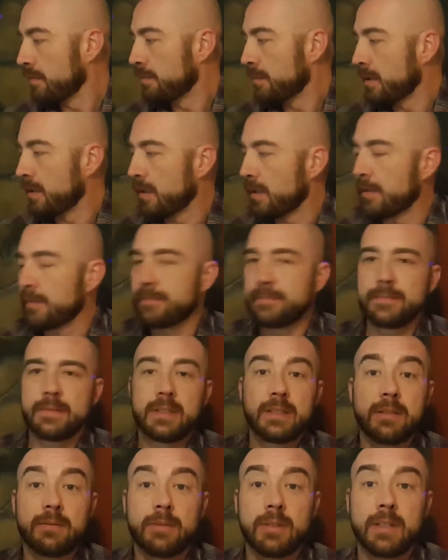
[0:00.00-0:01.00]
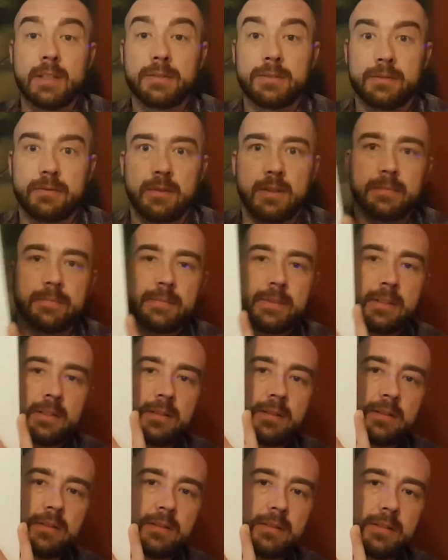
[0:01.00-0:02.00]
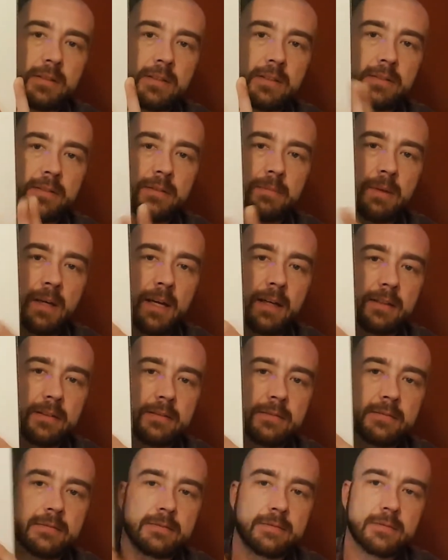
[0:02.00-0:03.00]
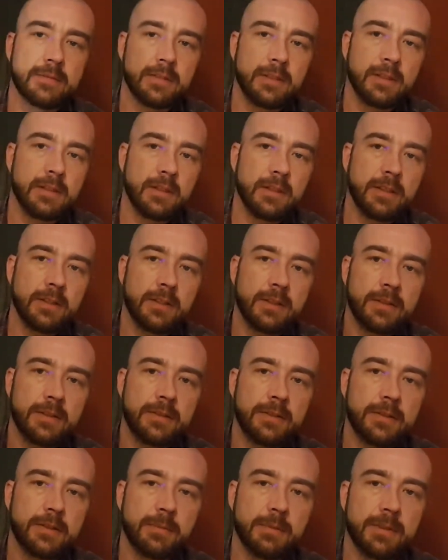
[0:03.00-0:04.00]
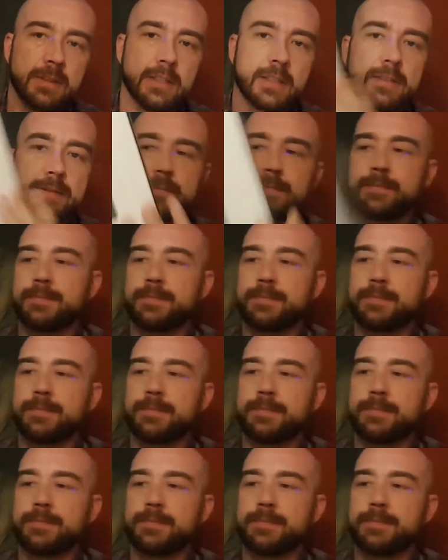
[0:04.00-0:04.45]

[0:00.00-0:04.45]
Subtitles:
But yeah. Anyway, I was around. Here's the back. Super thick.